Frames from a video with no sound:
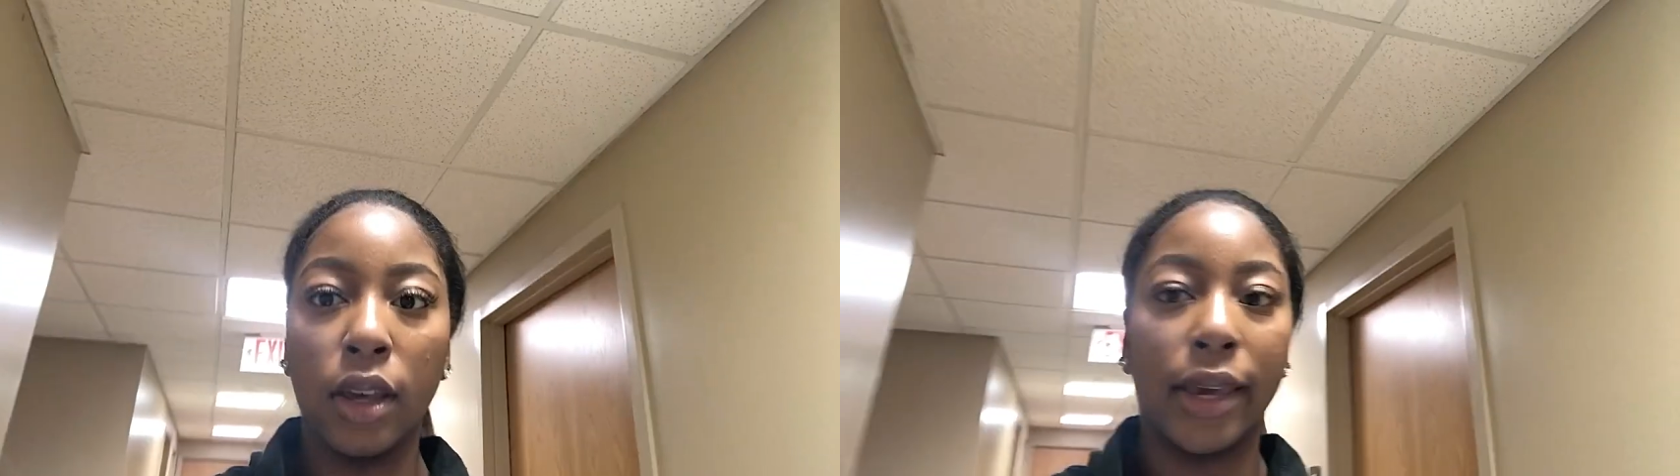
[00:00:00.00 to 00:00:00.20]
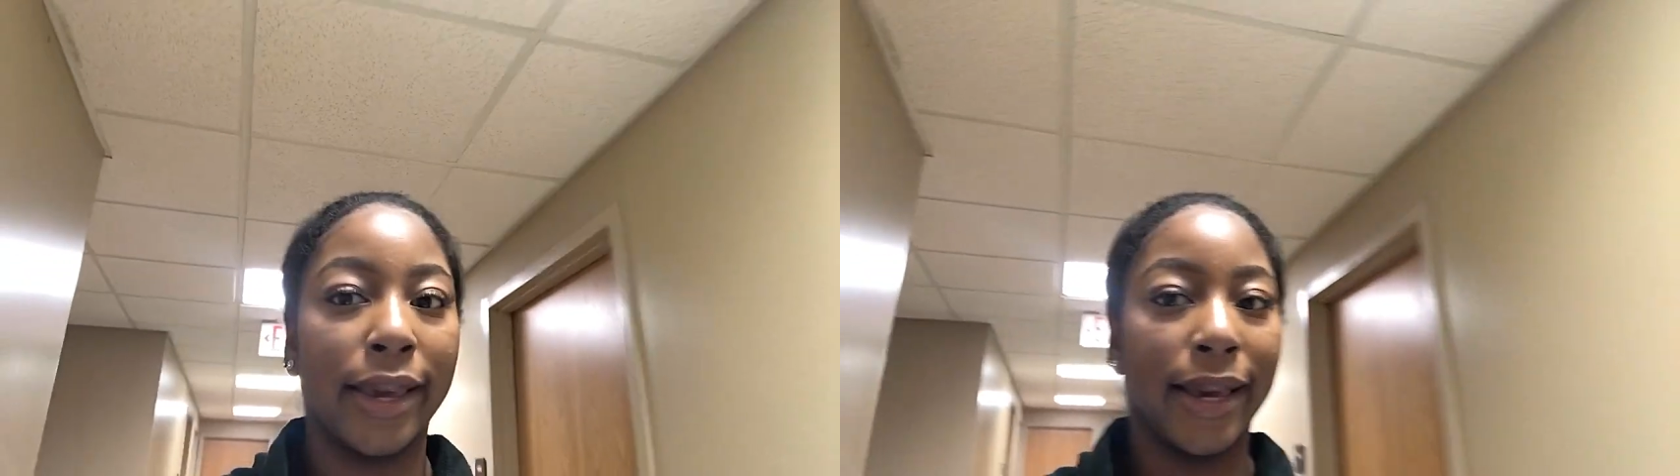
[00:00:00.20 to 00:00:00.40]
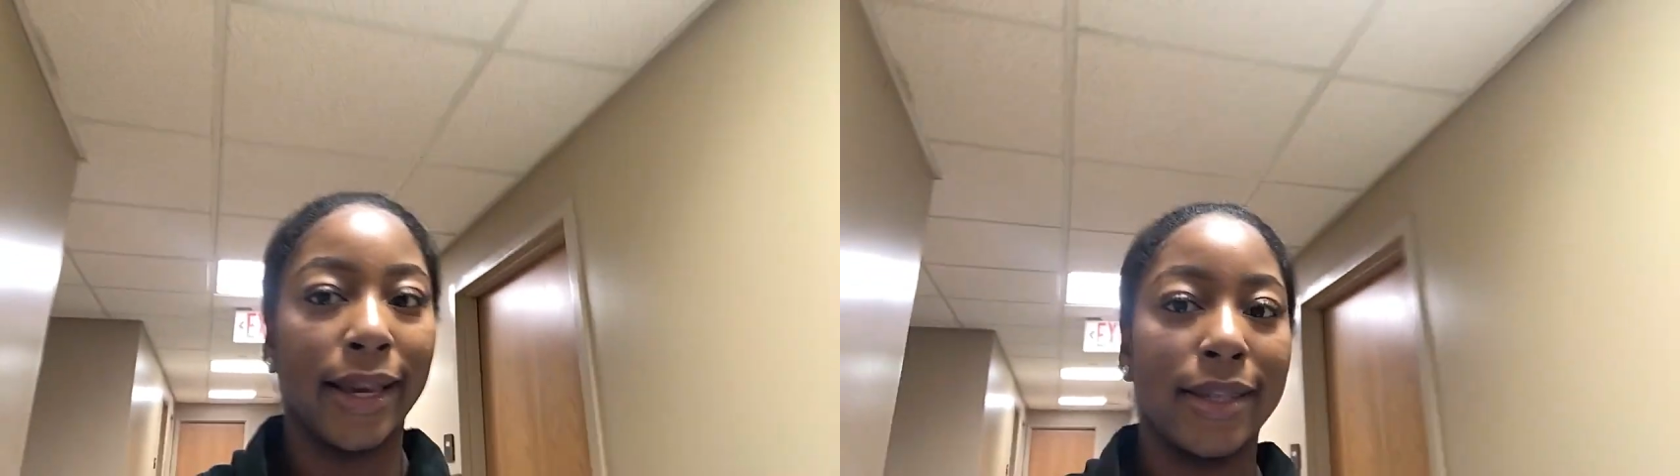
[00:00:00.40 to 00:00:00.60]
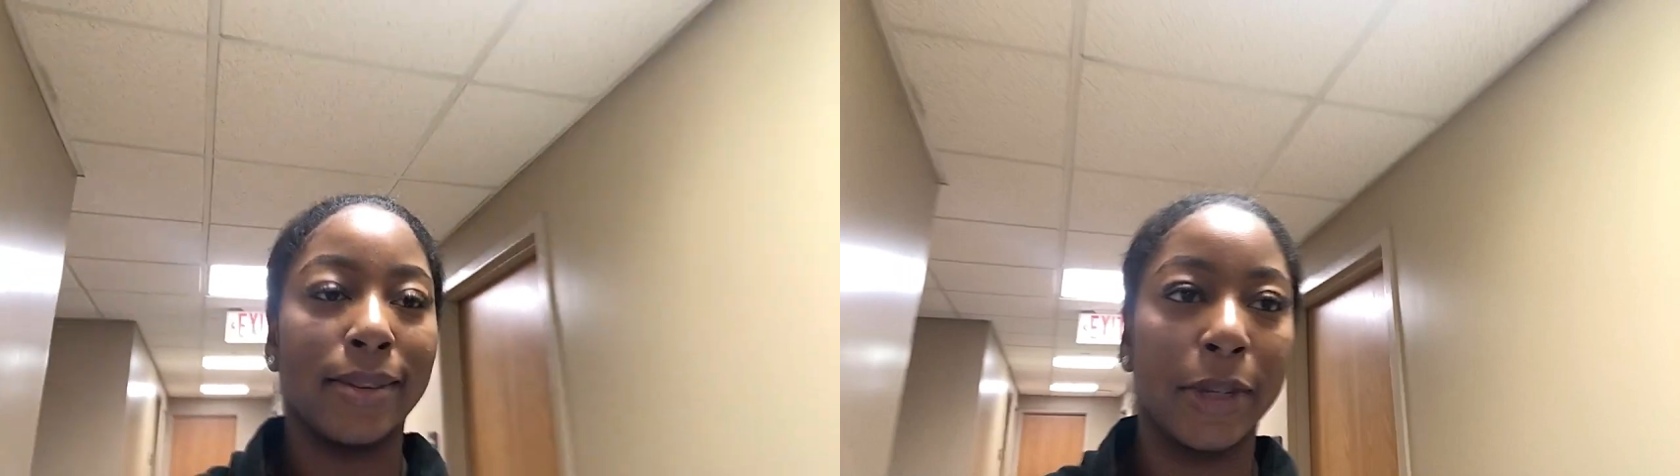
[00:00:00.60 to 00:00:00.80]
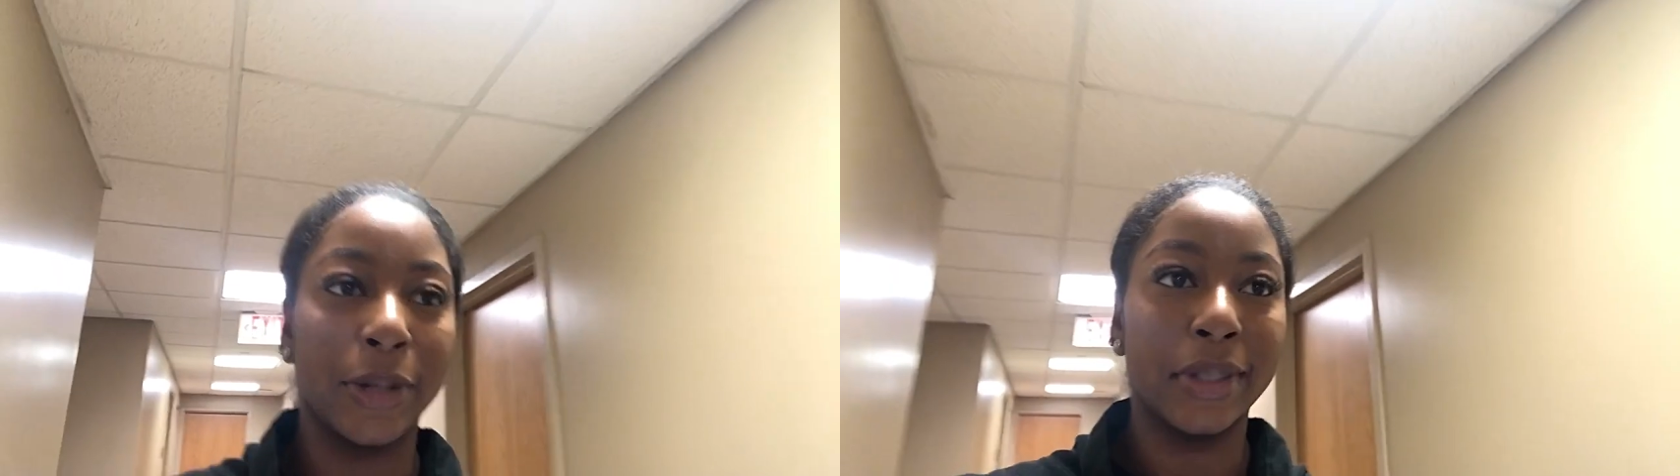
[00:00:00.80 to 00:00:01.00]
Okay guys,
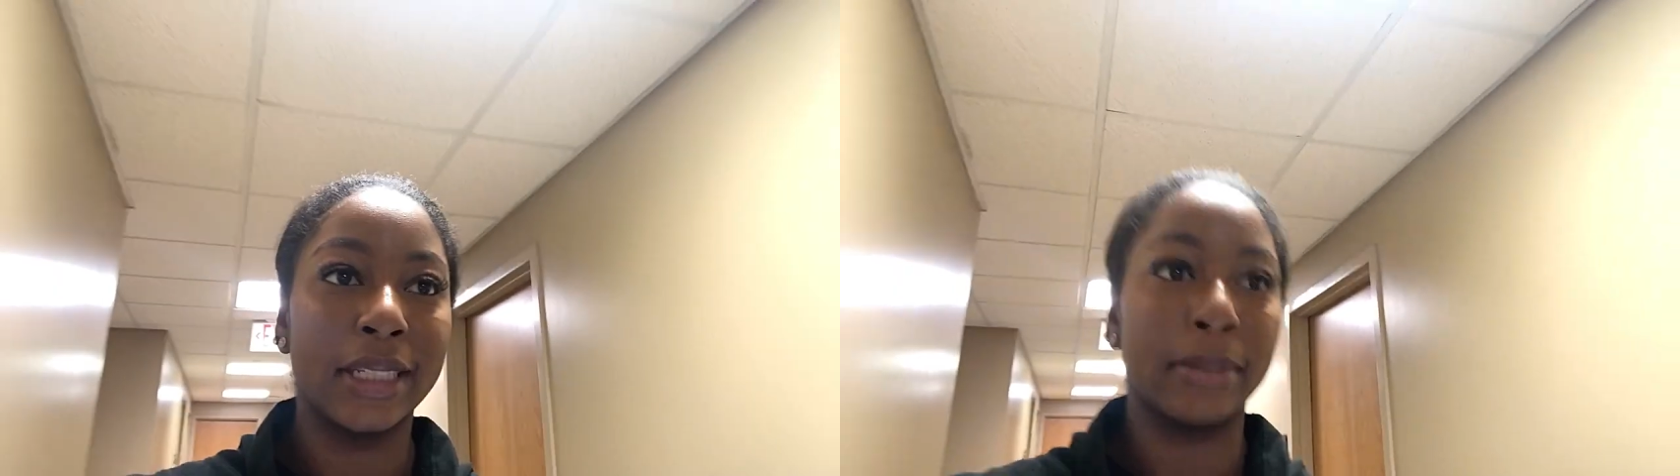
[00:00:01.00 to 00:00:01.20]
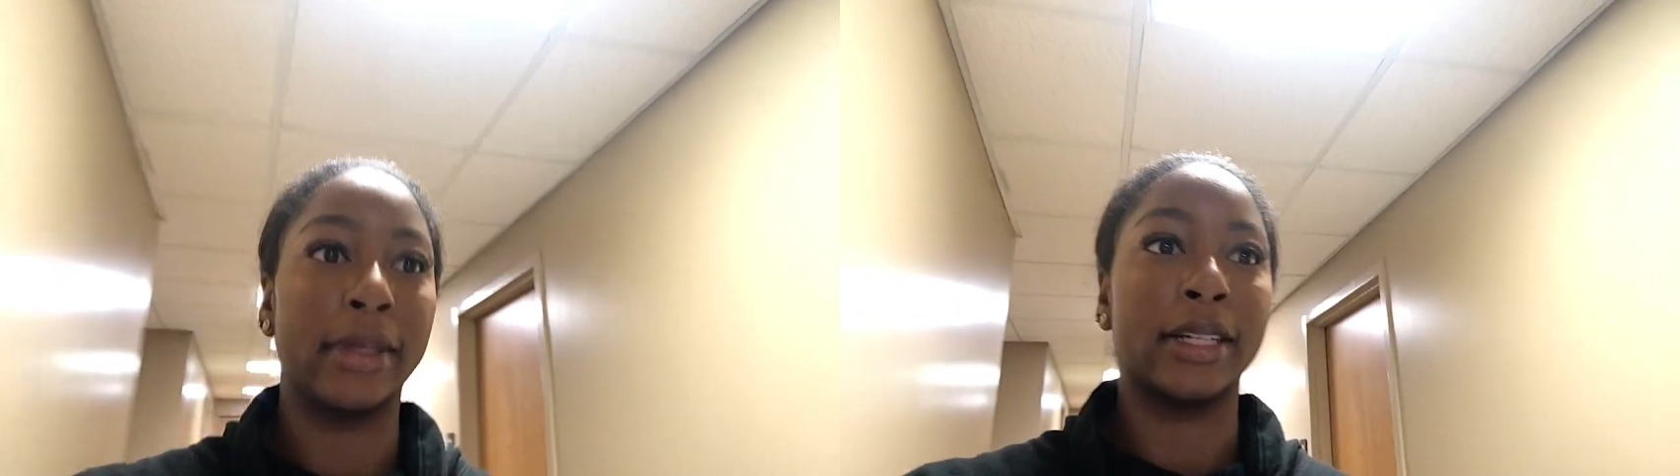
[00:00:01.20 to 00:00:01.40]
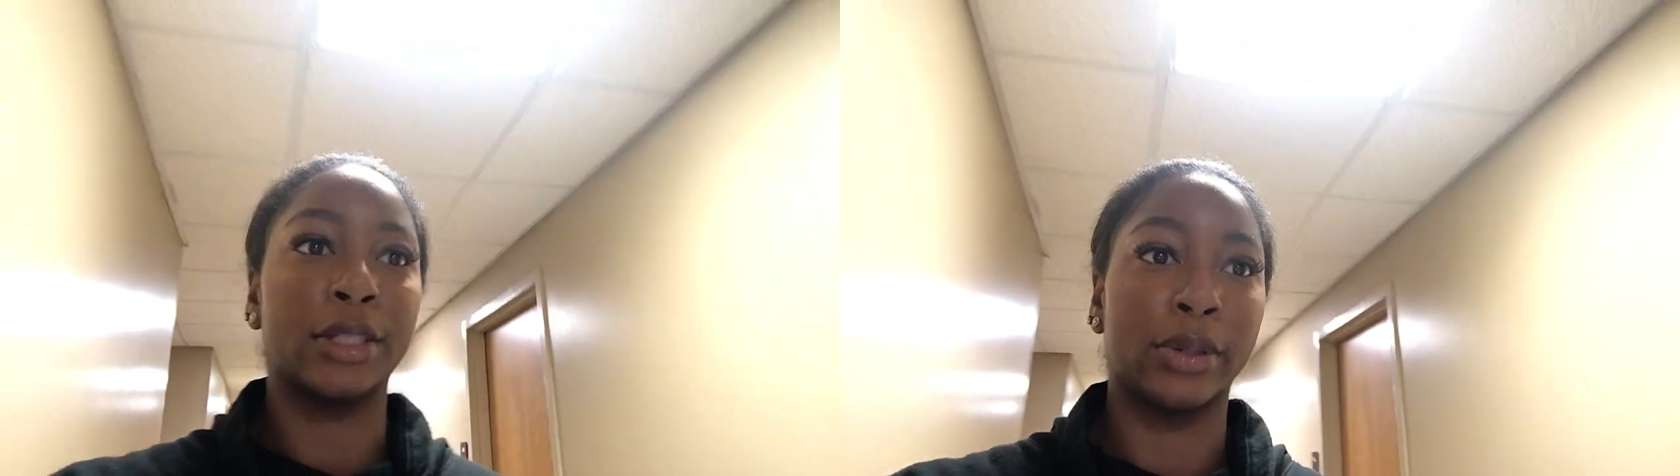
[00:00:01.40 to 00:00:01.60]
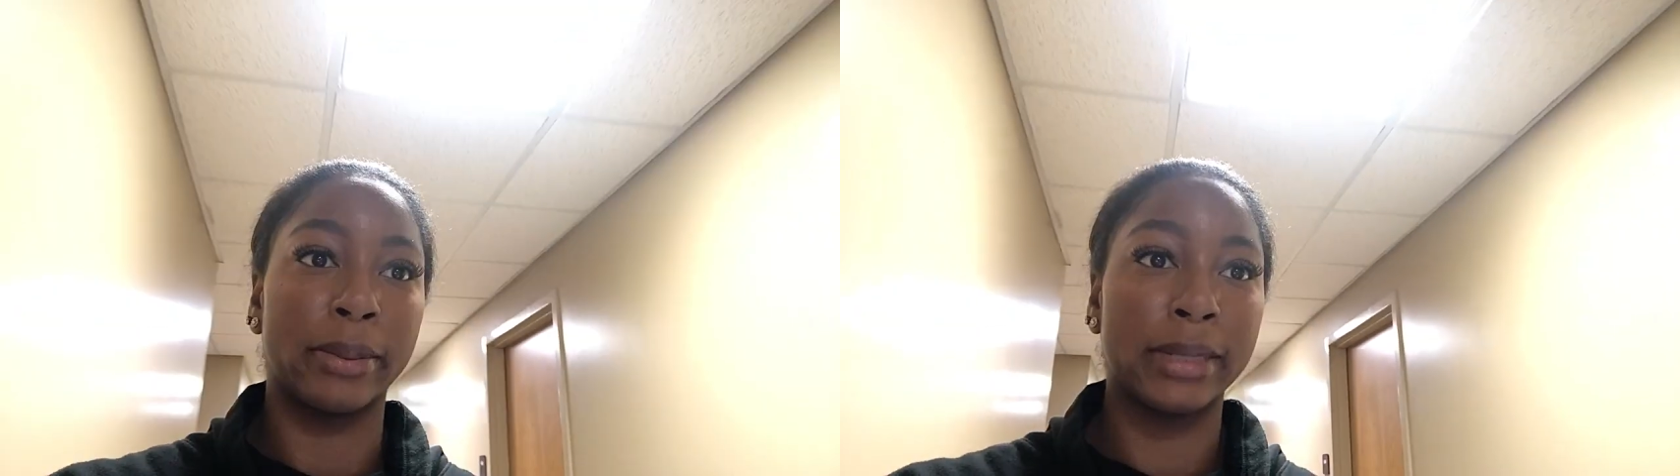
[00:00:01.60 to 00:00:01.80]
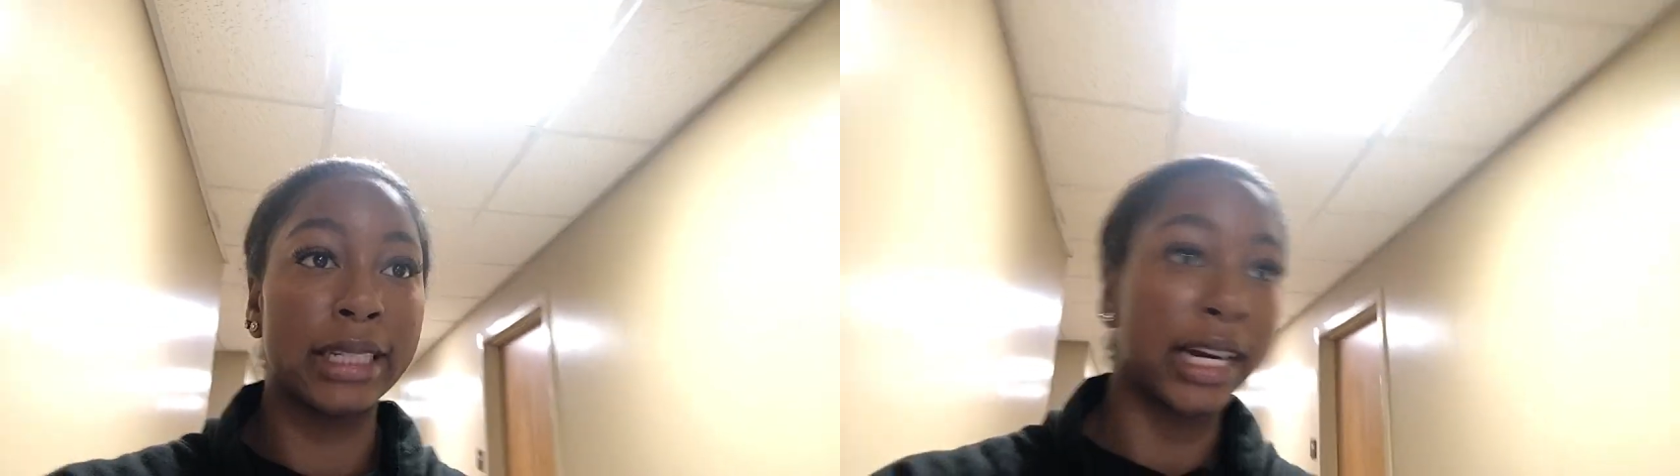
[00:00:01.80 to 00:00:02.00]
I'm going to my
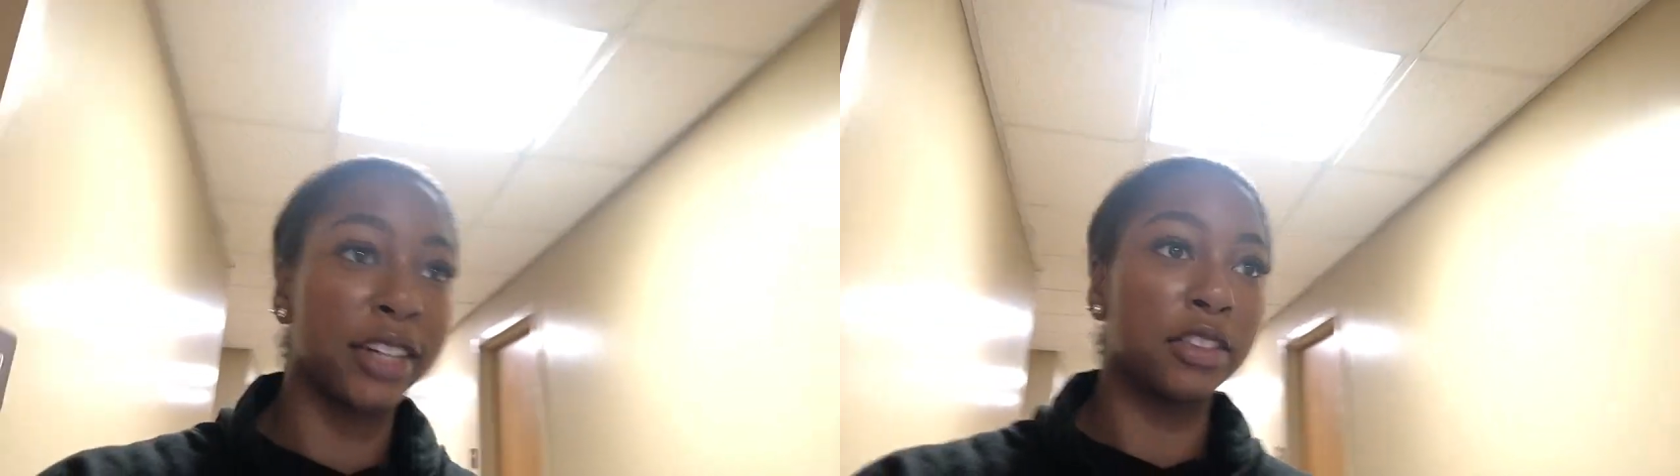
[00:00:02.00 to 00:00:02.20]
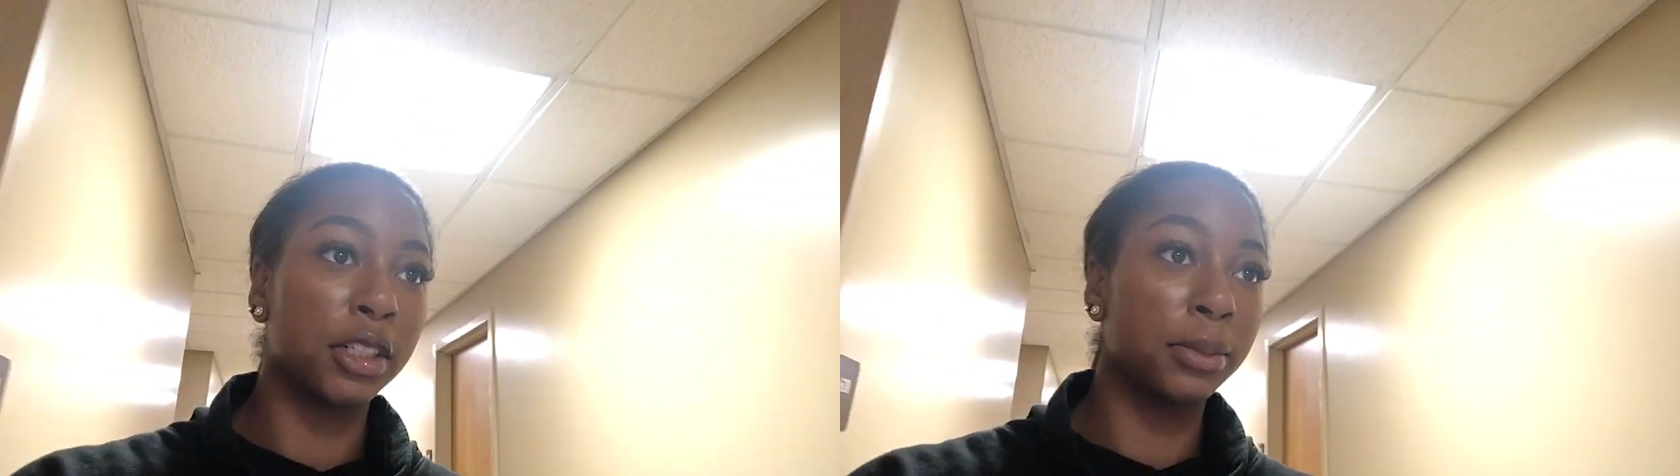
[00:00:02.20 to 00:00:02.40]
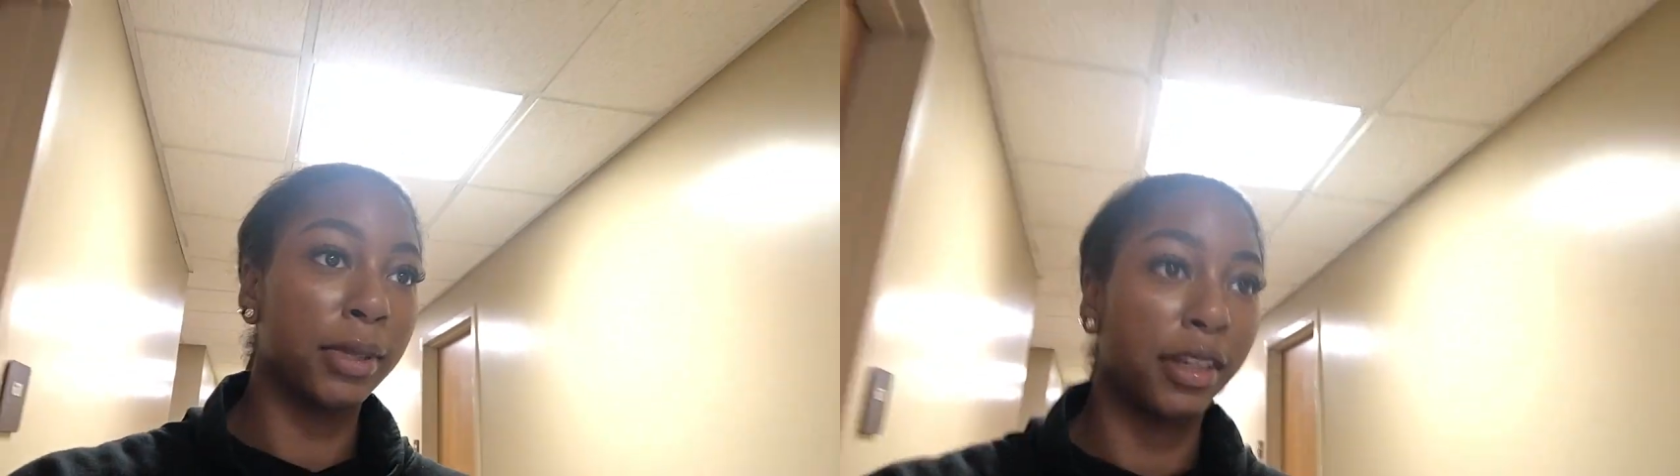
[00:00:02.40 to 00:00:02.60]
dorm study room.